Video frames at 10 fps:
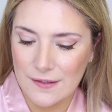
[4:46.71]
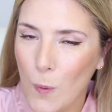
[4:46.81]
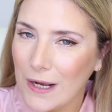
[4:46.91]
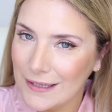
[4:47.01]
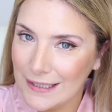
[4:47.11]

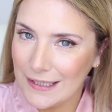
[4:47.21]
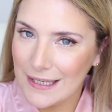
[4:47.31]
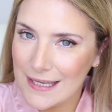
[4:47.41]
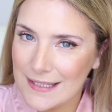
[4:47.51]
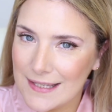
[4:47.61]
One click
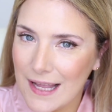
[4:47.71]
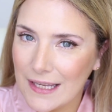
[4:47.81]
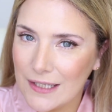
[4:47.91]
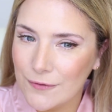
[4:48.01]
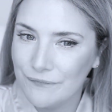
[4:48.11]
is
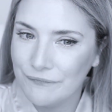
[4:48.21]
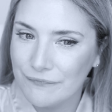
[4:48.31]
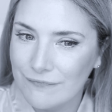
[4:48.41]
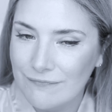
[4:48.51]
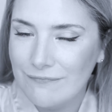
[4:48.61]
like
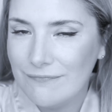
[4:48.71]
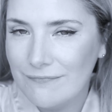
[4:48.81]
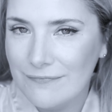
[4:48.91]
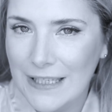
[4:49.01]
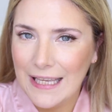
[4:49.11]

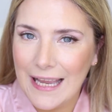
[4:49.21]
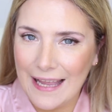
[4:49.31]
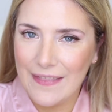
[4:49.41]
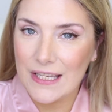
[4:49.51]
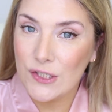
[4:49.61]

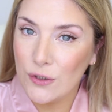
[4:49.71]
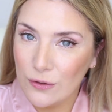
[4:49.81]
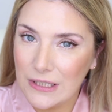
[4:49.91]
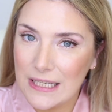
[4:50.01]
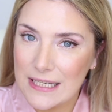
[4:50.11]
and then 2
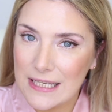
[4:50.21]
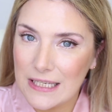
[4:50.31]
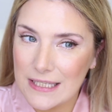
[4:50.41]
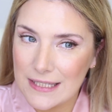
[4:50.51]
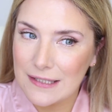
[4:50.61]
clicks
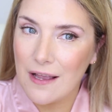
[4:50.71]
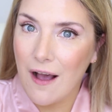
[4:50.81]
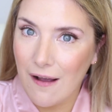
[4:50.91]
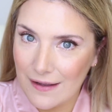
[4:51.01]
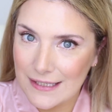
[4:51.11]
is
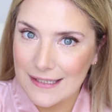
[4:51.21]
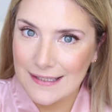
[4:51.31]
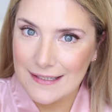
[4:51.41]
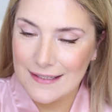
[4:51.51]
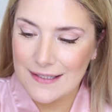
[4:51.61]
hot.
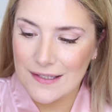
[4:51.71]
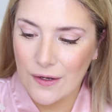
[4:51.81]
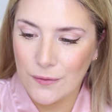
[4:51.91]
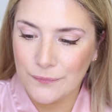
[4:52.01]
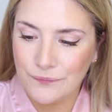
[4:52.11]

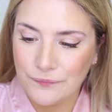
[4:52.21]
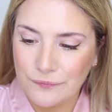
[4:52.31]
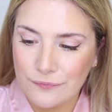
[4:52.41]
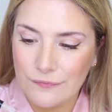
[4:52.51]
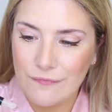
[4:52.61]
So
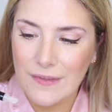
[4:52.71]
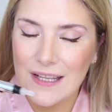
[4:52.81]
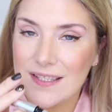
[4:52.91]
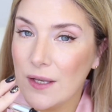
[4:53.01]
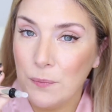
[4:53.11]

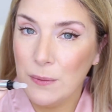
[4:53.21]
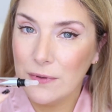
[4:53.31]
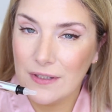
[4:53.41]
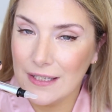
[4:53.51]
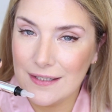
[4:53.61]
some
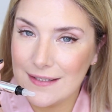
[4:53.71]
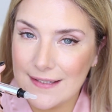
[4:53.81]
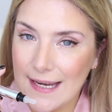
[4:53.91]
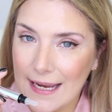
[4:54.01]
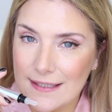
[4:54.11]
people cannot
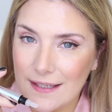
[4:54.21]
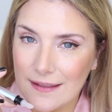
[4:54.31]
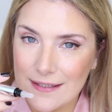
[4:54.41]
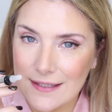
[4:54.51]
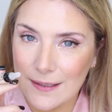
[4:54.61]
stand
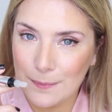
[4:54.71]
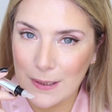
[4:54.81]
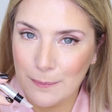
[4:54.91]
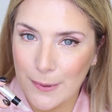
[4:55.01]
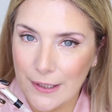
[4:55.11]
this lip
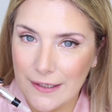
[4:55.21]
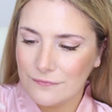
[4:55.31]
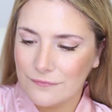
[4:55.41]
plumper.